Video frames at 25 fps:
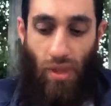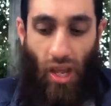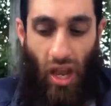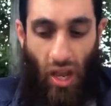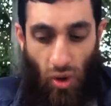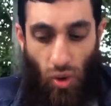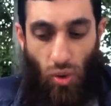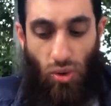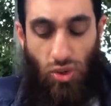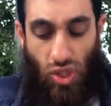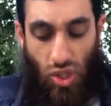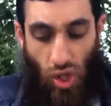
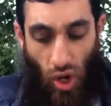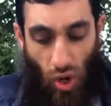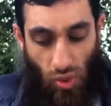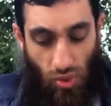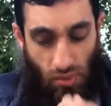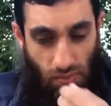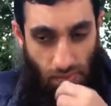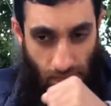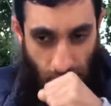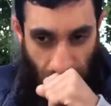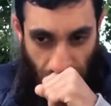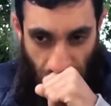And
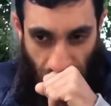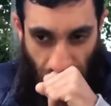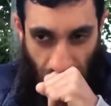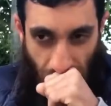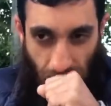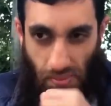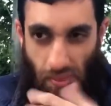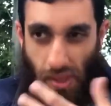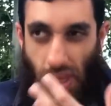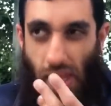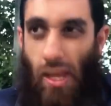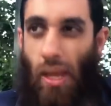also,
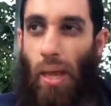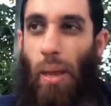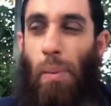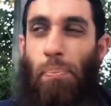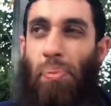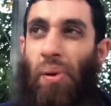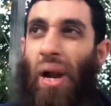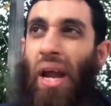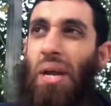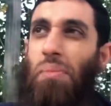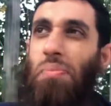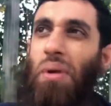
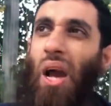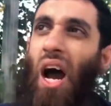praying